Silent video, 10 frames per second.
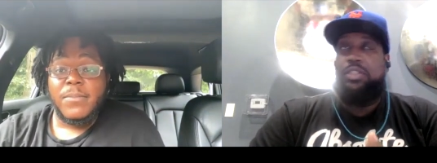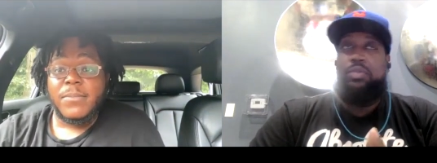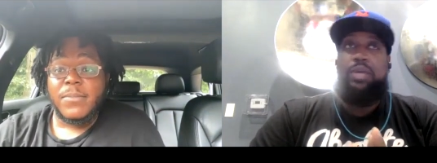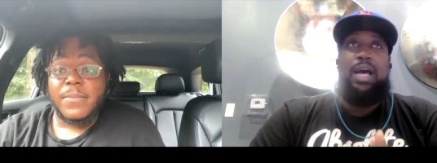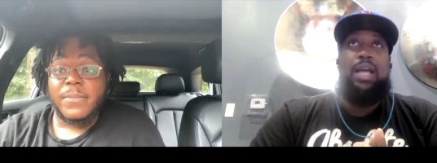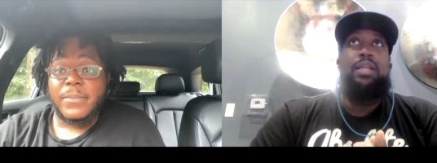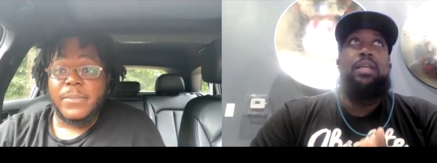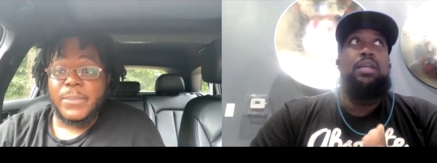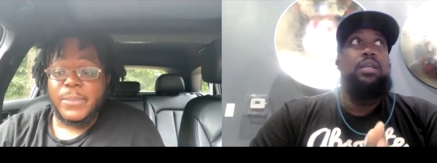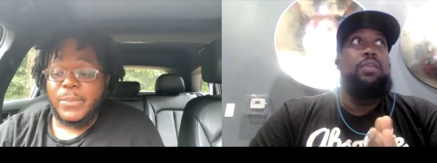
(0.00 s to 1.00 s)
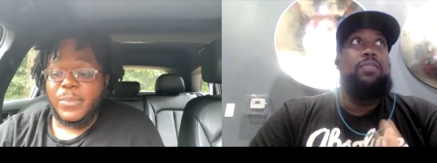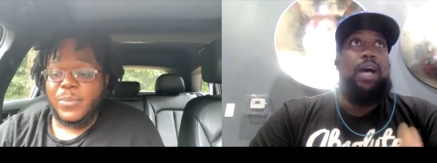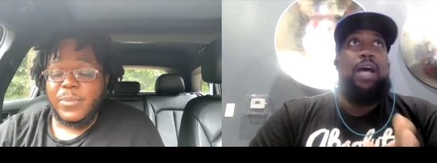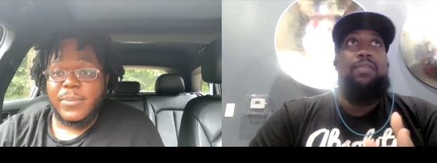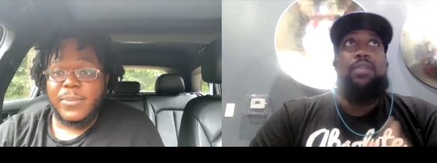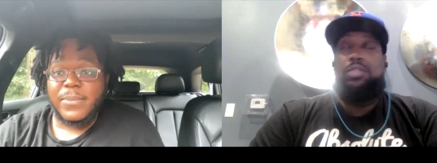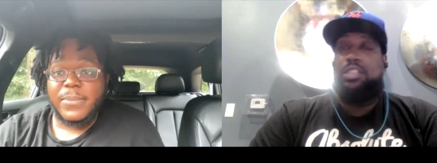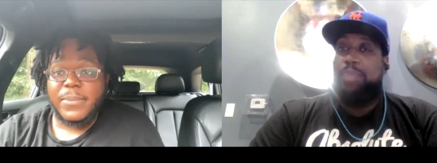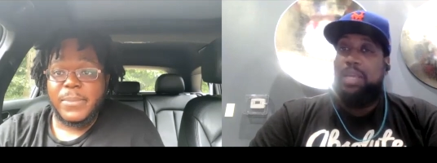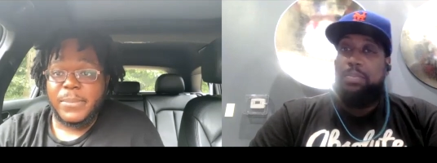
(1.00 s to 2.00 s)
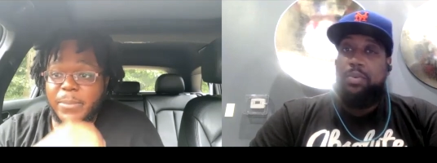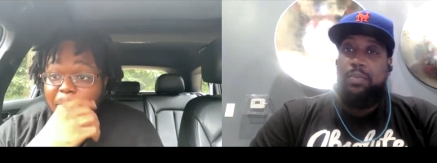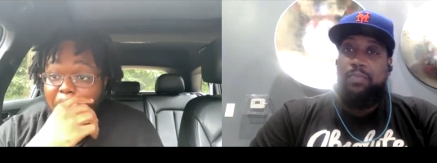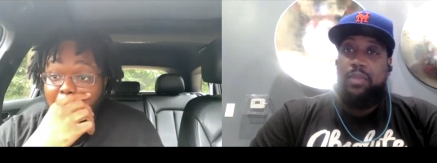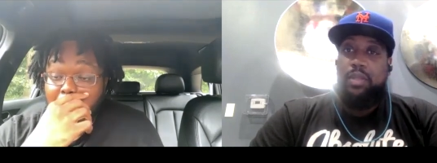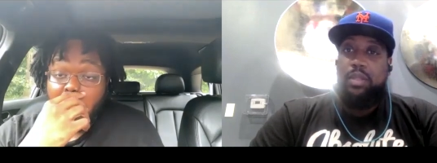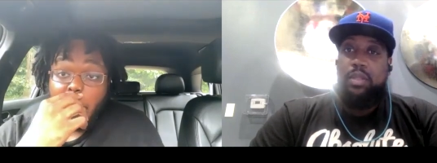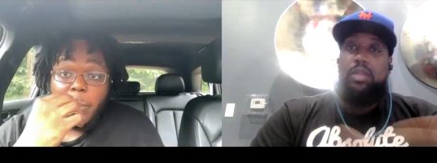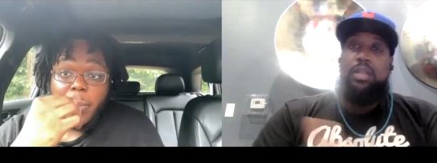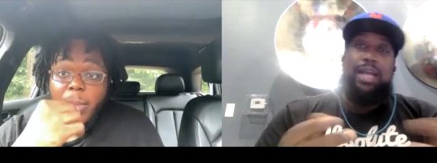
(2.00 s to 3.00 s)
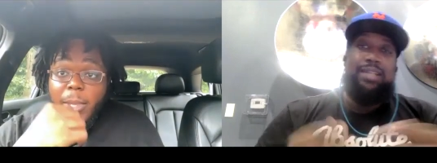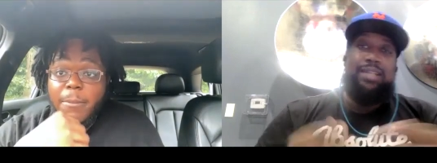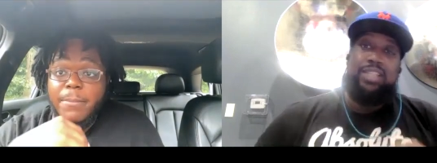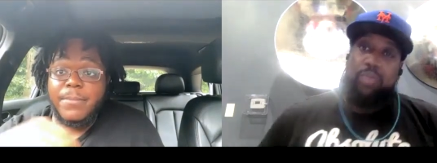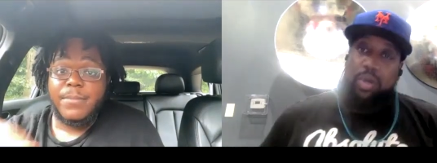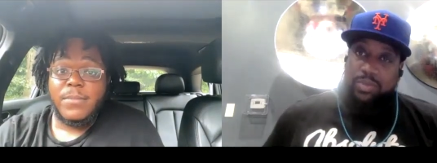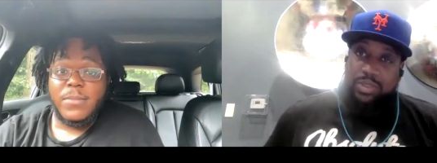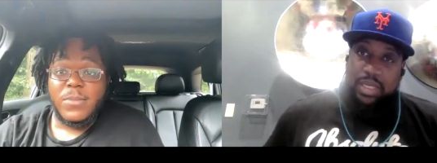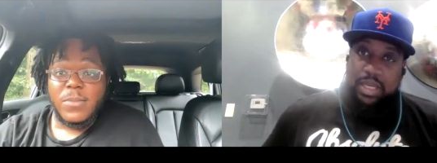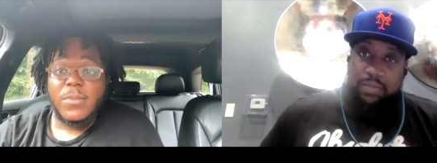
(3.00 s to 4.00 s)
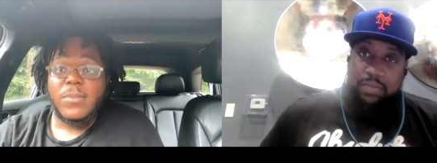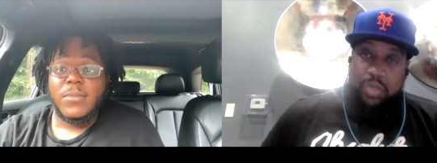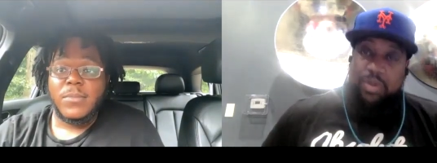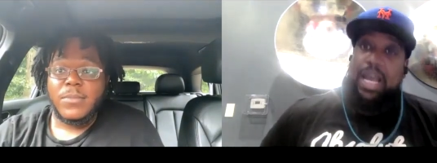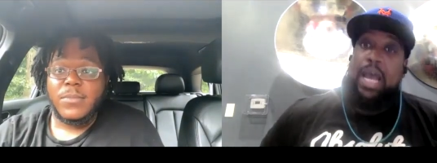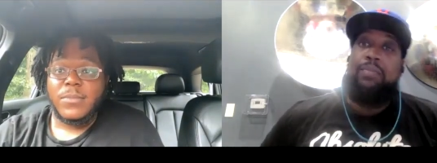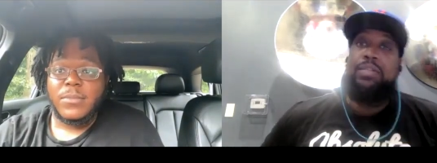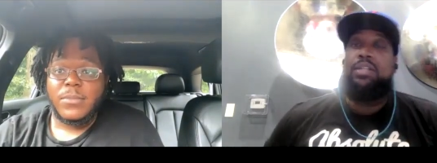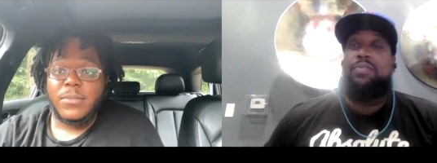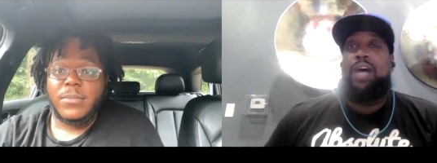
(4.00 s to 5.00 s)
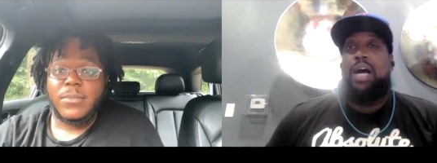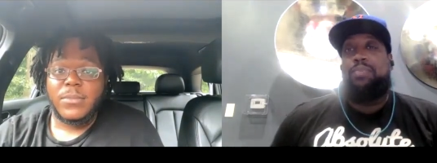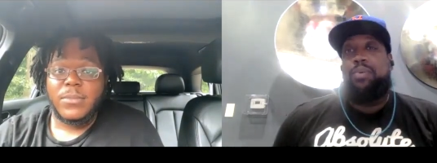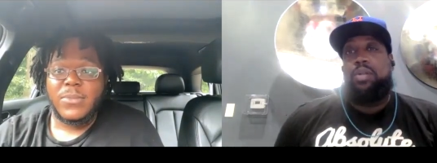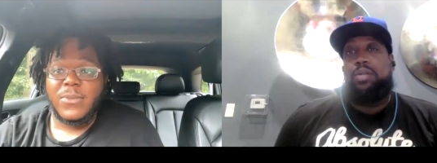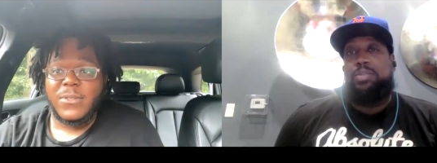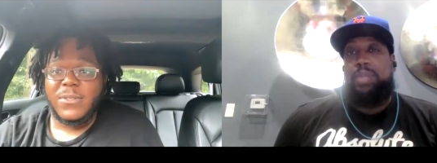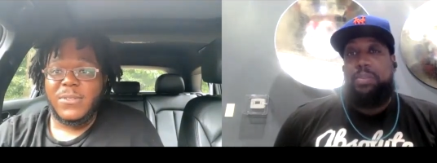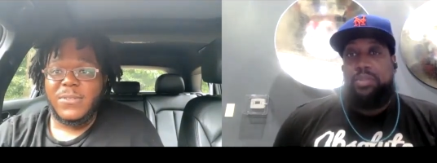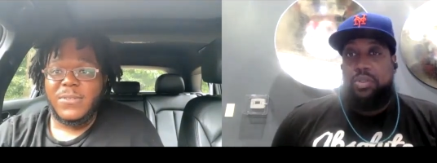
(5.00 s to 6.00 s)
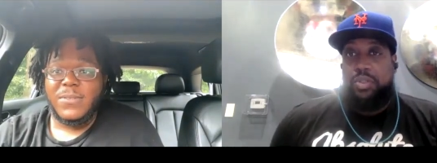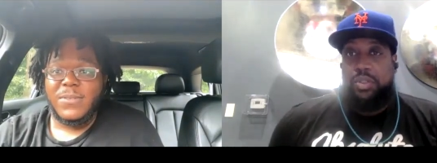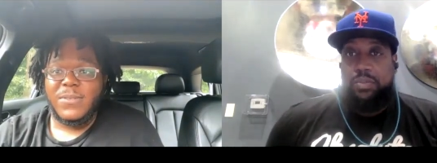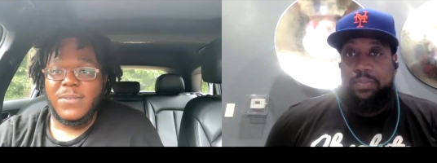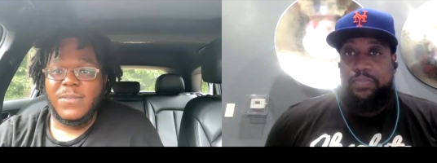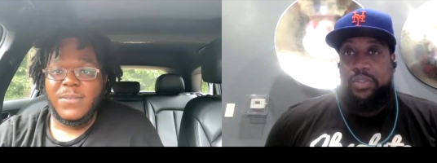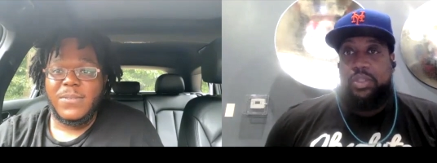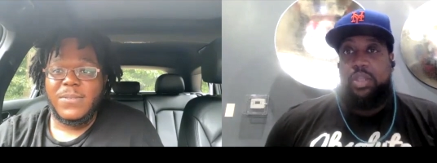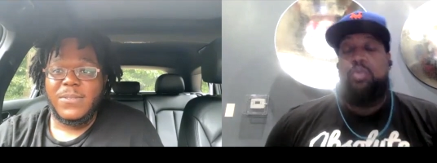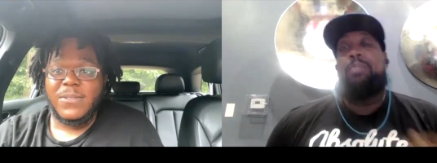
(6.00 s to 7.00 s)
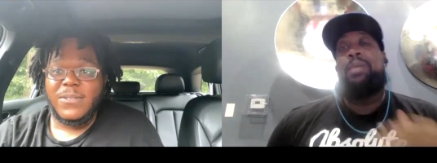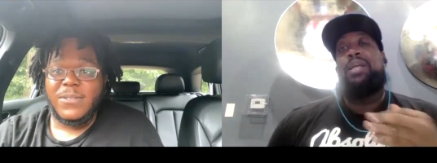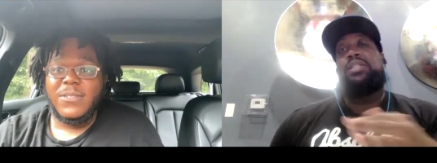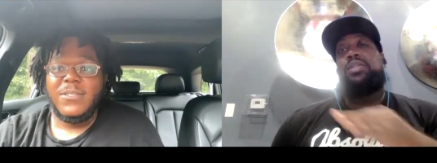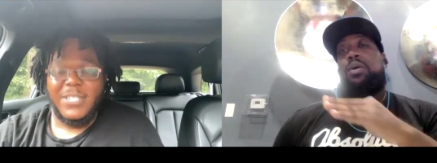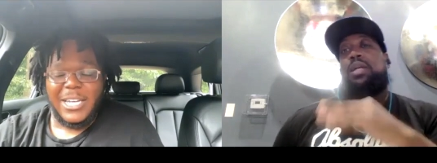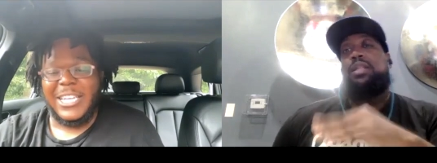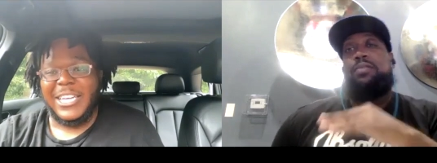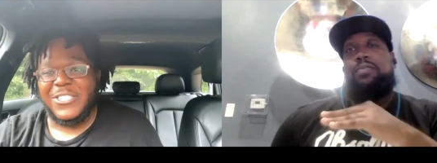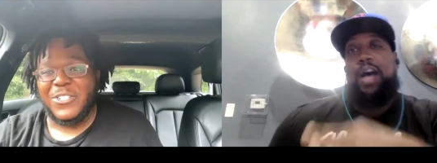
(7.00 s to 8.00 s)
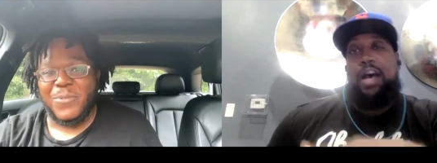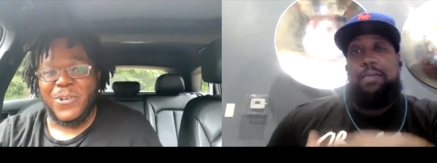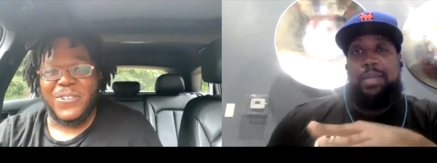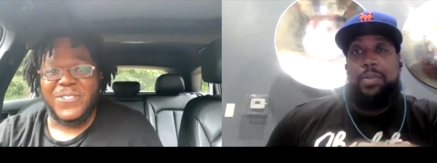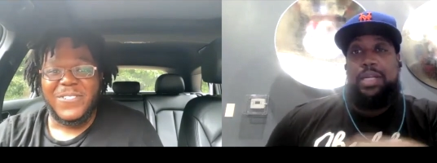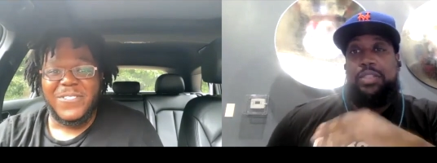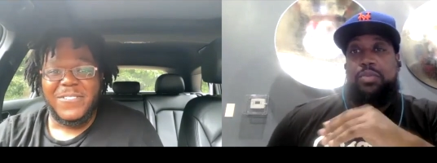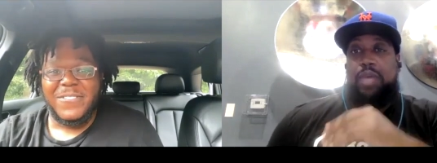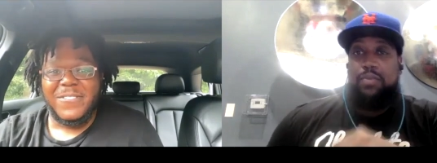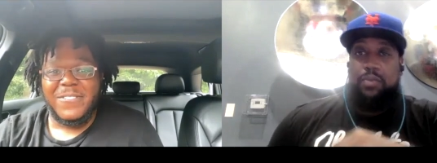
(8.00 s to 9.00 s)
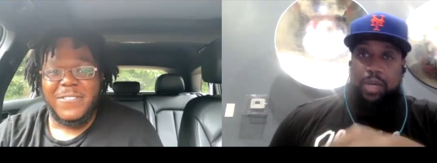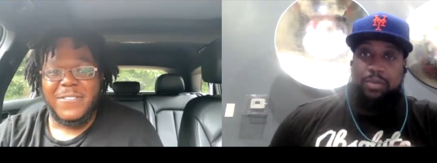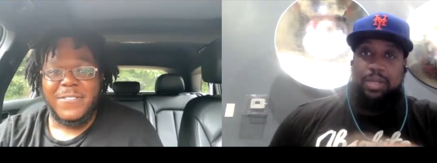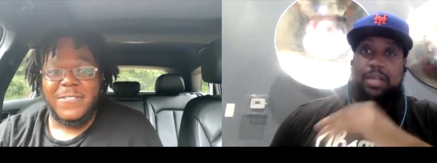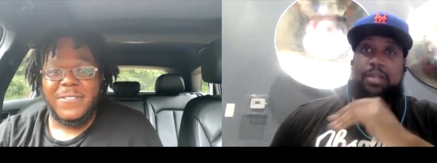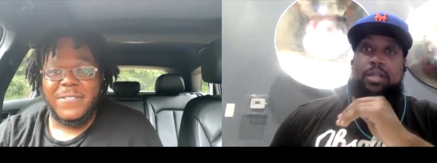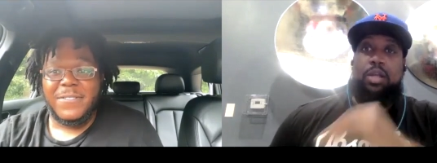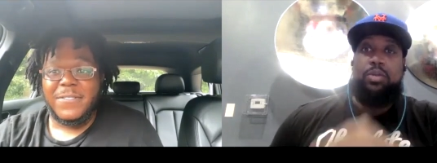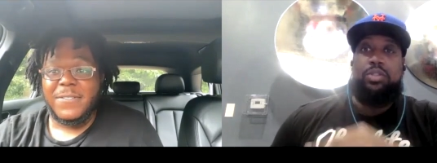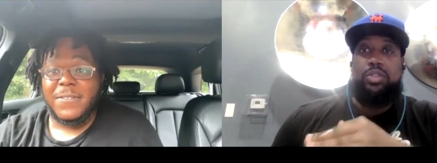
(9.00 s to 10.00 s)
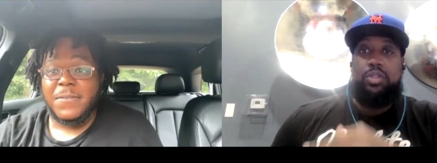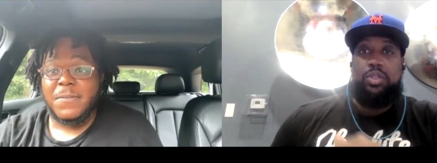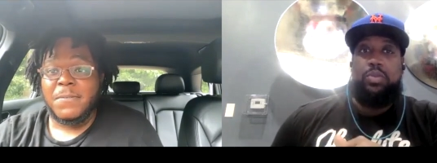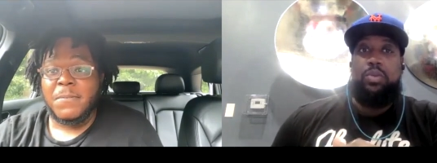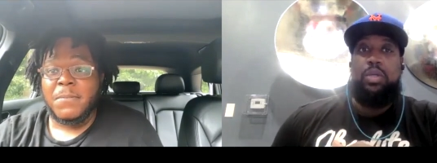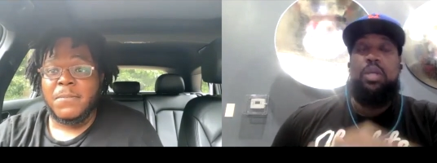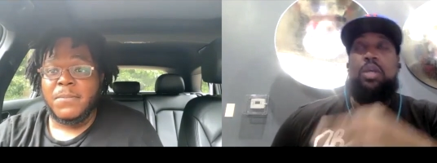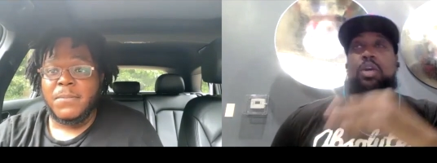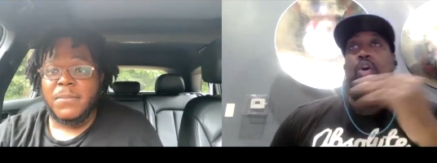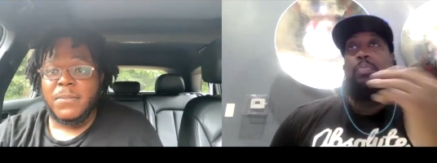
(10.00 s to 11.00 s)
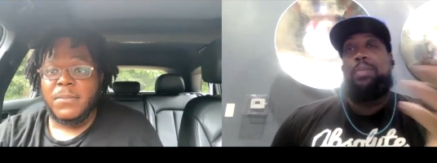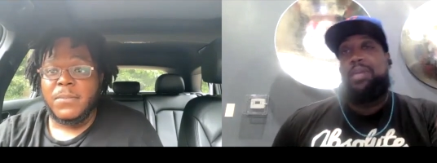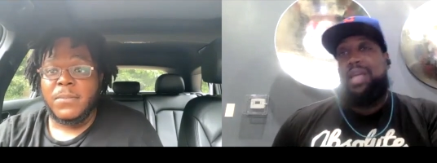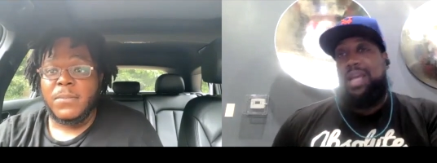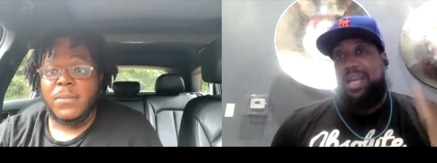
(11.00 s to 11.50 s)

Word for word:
Speaker 1: you got your five closest people like Jim Rohn said, you're an average of the five closest people to you. So you want to make sure that like the five people that you have around you that are the closest to you are people that